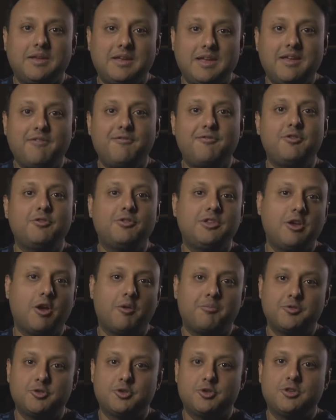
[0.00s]
give you the
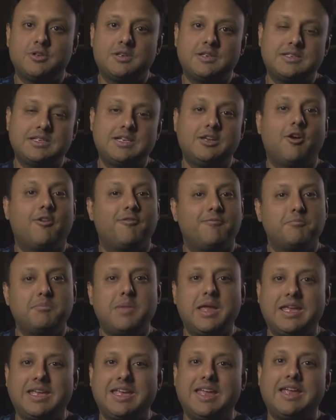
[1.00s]
opportunity of
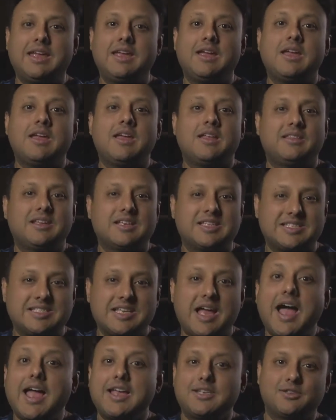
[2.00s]
making the
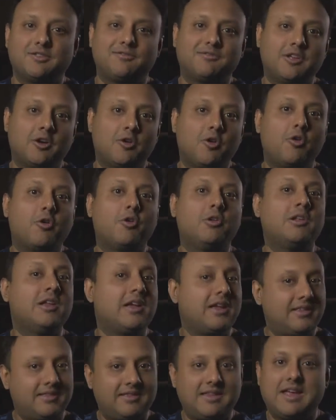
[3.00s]
size of the hole
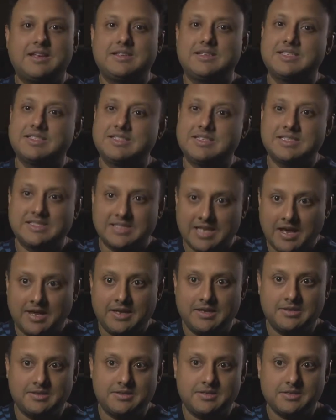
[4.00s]
that is
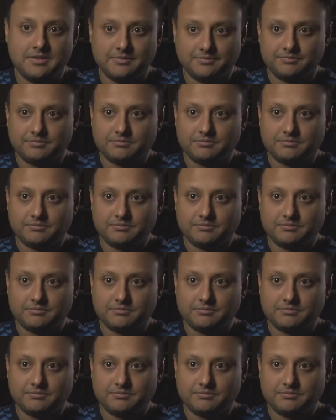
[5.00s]
desired.